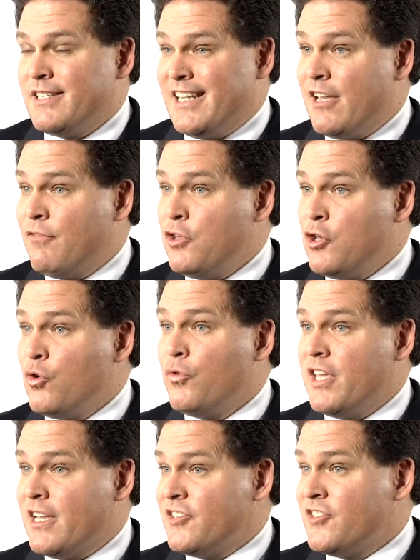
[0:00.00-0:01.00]
To give
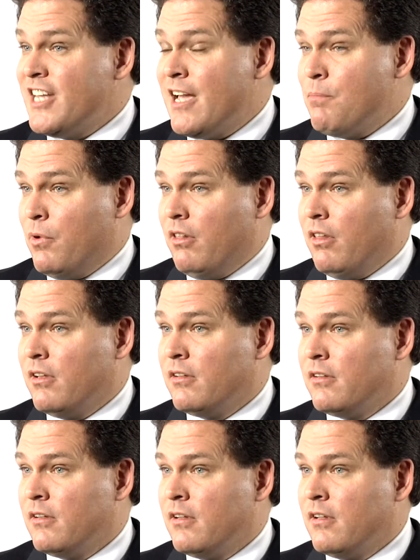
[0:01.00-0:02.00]
you the example,
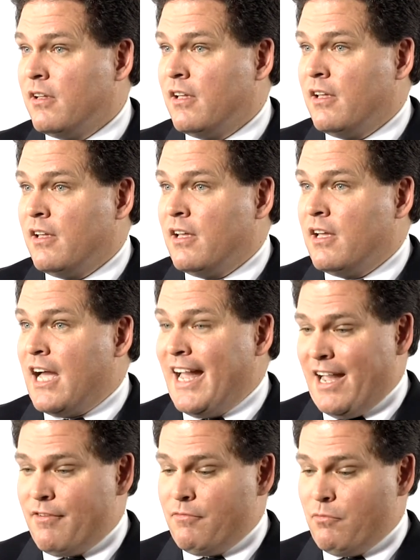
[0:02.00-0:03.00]
I
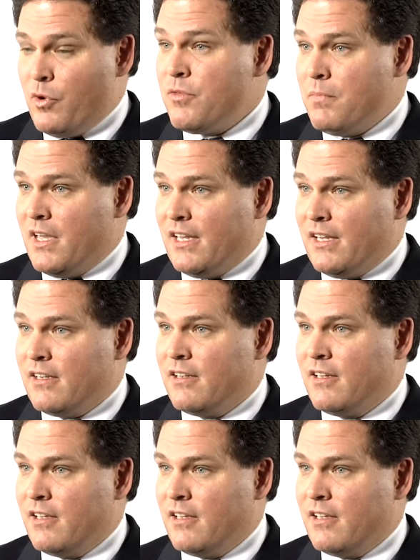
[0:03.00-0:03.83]
have with me